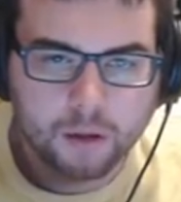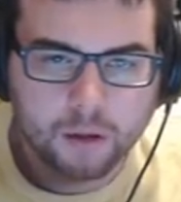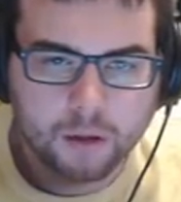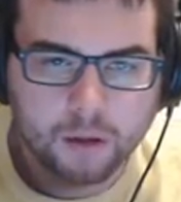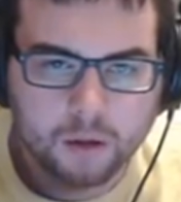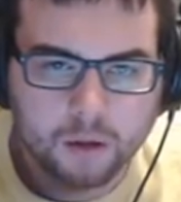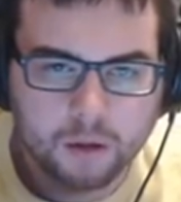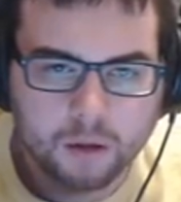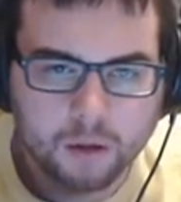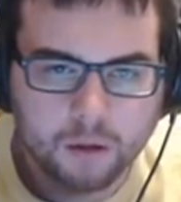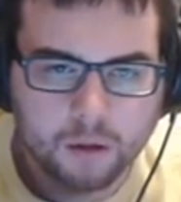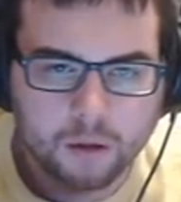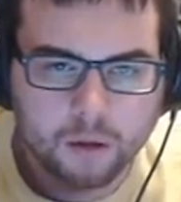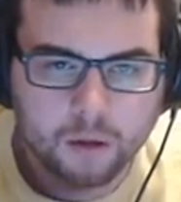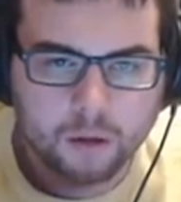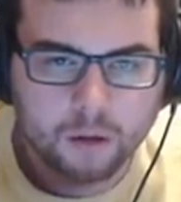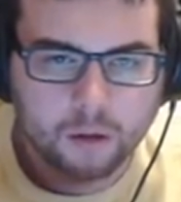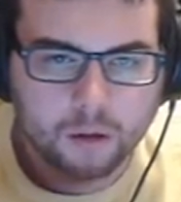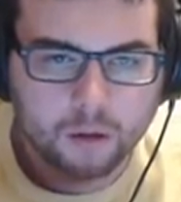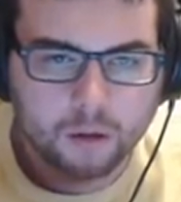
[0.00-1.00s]

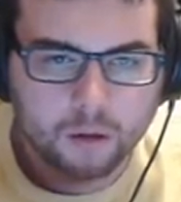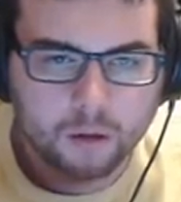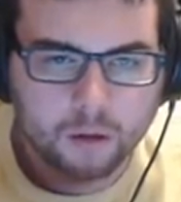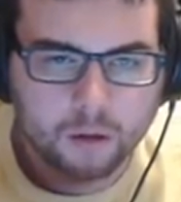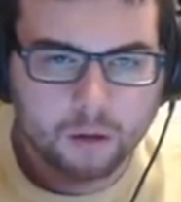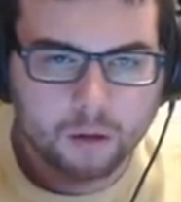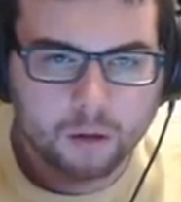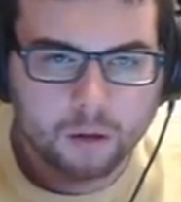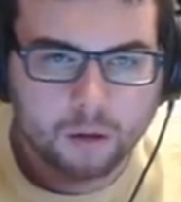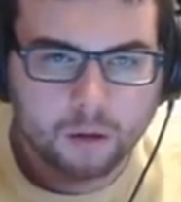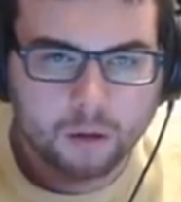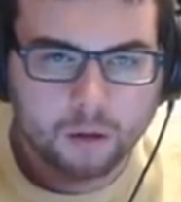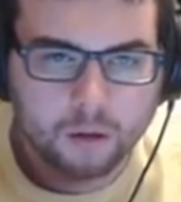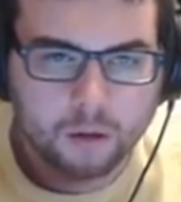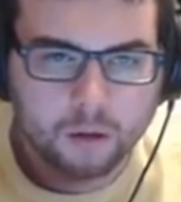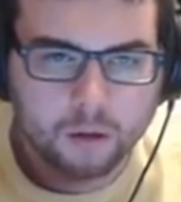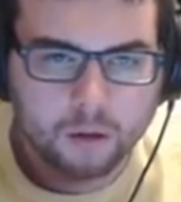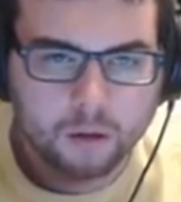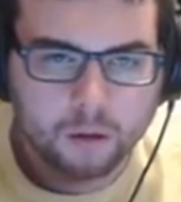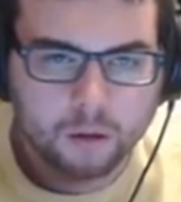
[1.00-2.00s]

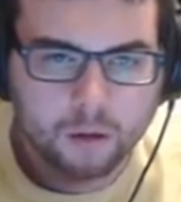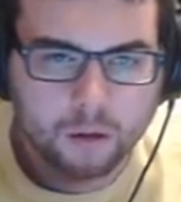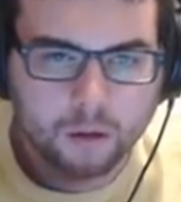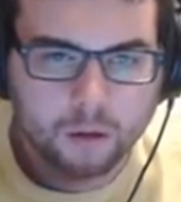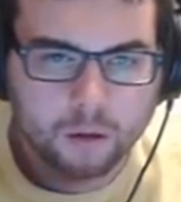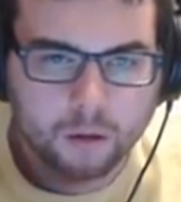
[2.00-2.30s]
(no one is talking)